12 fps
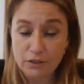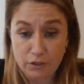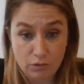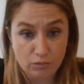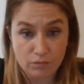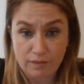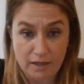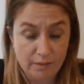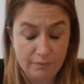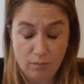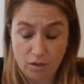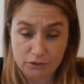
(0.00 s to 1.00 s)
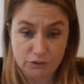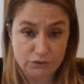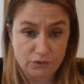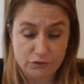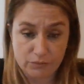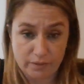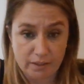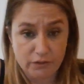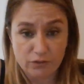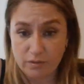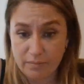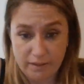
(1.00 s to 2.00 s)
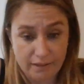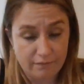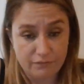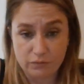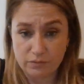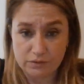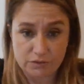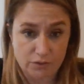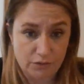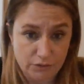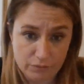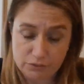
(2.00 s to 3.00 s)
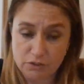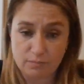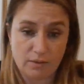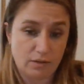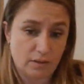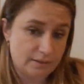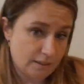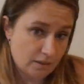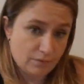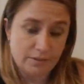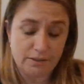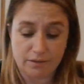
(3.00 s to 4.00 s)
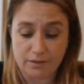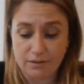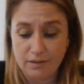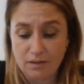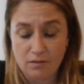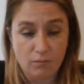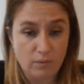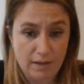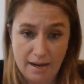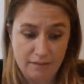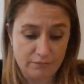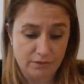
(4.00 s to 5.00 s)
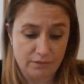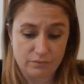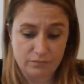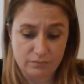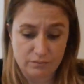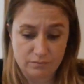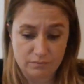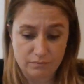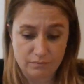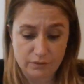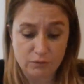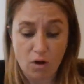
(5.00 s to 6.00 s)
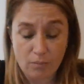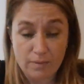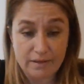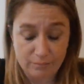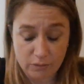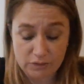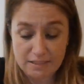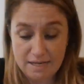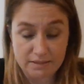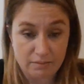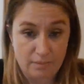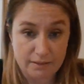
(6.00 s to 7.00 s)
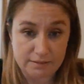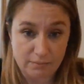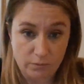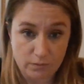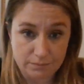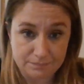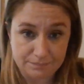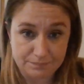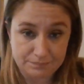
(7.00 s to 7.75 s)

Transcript: They could be watching social media. You could be an influencer, a YouTuber, a tarot reader, what have you. You are being protected by someone.